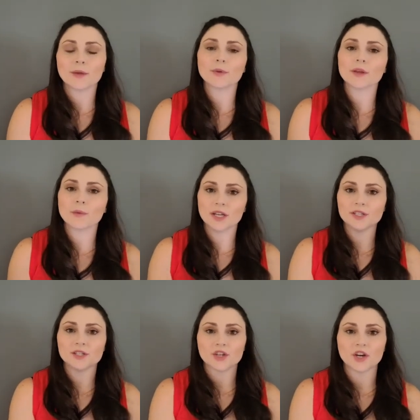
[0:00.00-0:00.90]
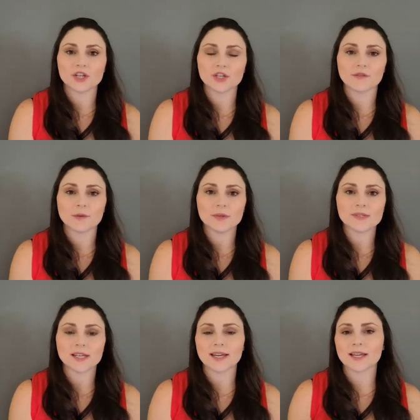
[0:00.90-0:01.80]
Really want to discourage you from
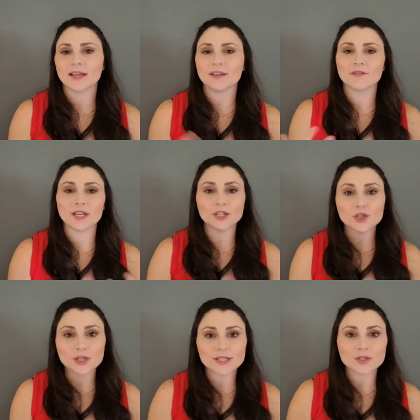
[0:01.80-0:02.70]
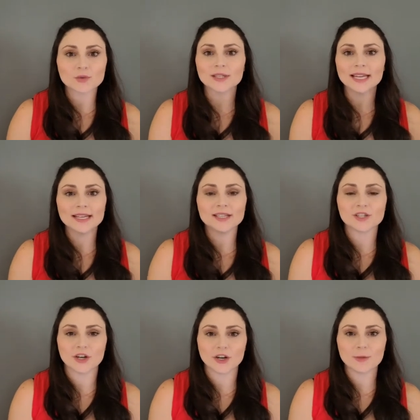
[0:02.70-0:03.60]
using any kind of interest-related
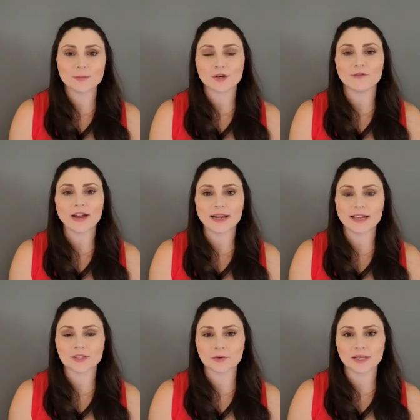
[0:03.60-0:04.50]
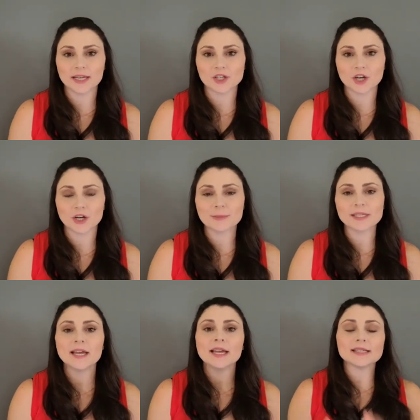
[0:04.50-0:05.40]
terms or finance-related terms.
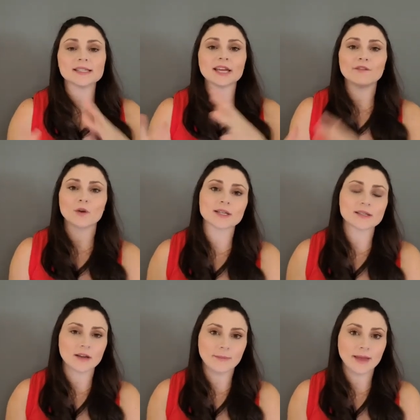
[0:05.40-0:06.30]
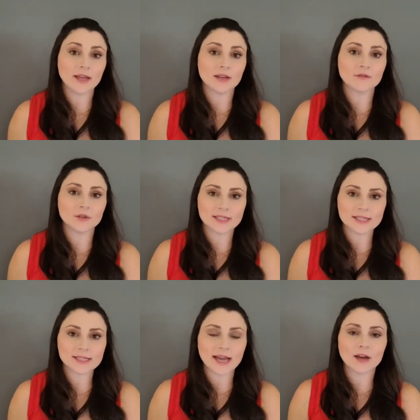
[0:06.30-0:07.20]
Instead, focus on a pay in full
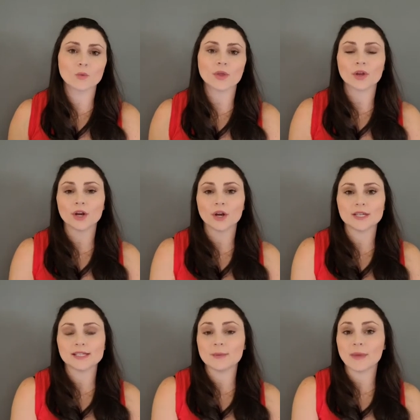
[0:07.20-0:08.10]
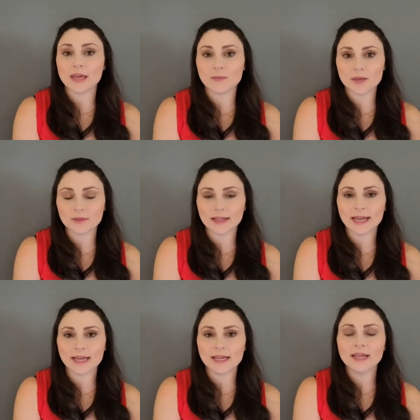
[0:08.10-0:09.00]
discount with a courtesy payment
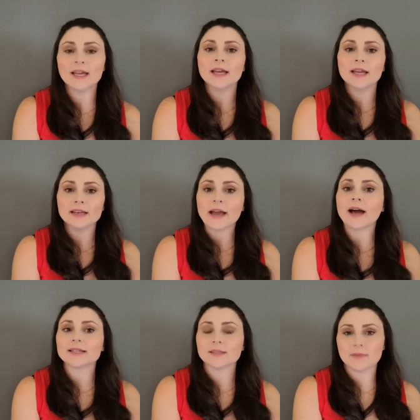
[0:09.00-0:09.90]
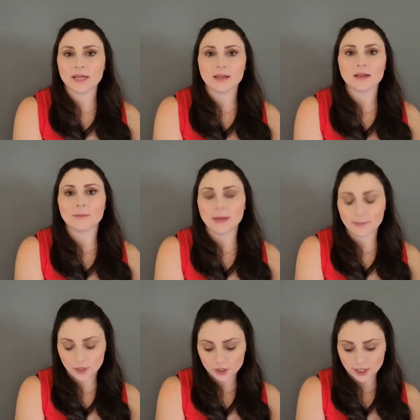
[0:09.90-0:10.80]
plan, not being a
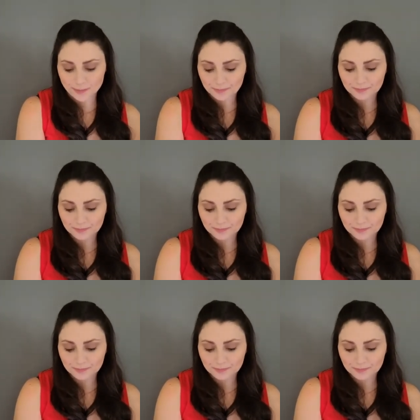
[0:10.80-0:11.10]
membership.